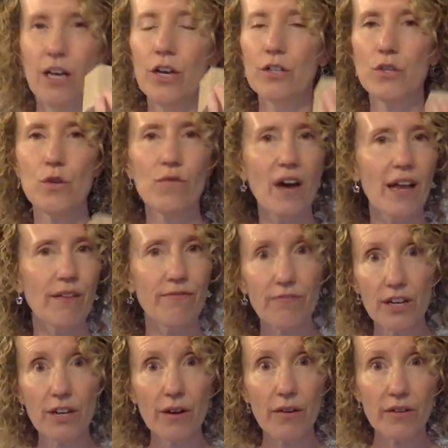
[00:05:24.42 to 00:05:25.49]
So you've got to
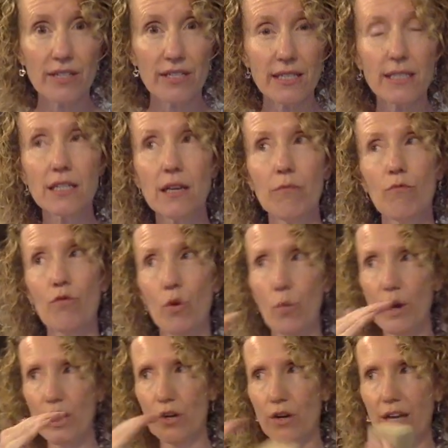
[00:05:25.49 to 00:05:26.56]
figure out a system for
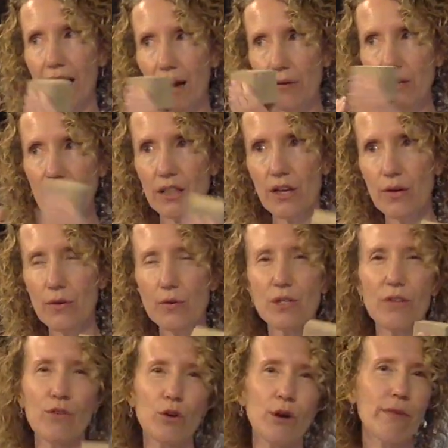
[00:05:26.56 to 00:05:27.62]
when you're counting those,
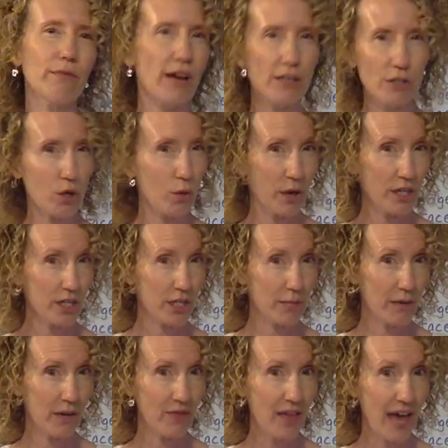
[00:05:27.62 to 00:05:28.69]
if you're ever asked a question
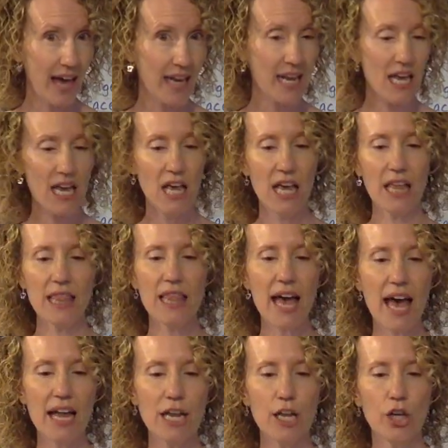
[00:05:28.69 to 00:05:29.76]
about that,
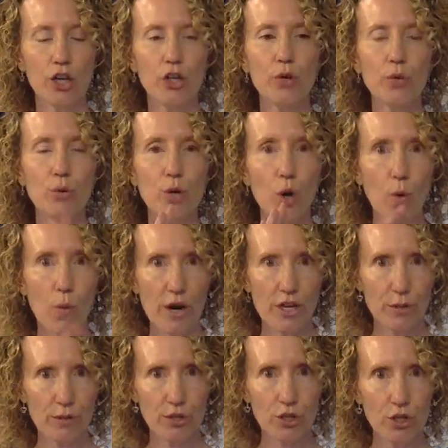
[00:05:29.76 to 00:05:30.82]
that you know where
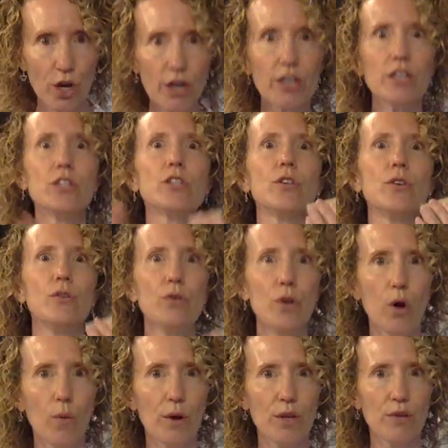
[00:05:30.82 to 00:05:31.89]
you started so you
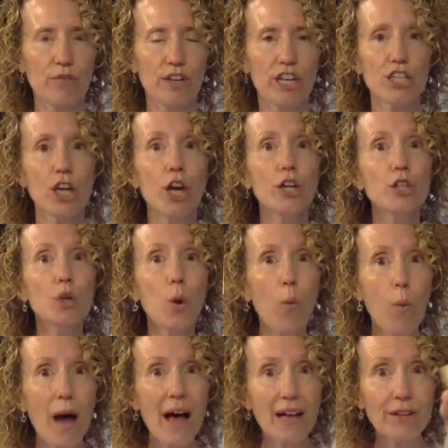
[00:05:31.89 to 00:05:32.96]
know where you finished.
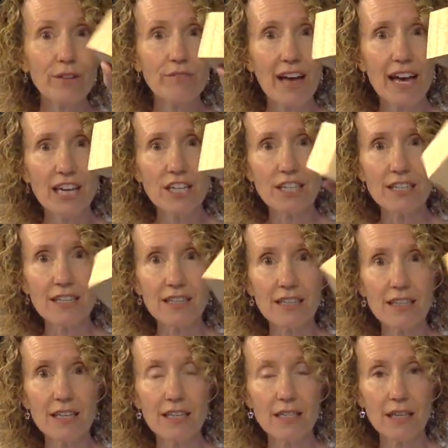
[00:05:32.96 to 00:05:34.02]
12 edges
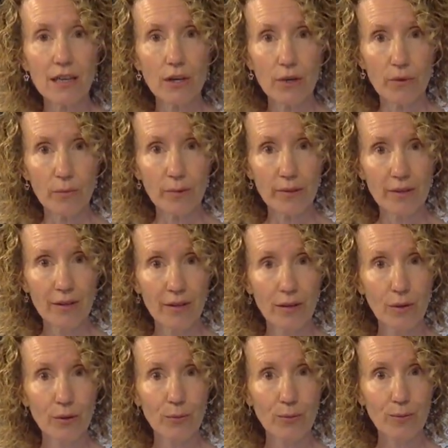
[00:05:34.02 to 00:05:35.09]
in this cube.
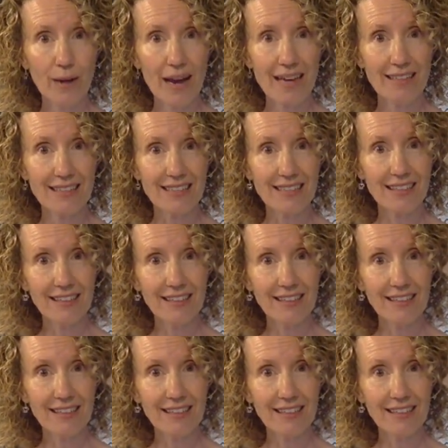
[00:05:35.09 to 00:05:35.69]
Crazy,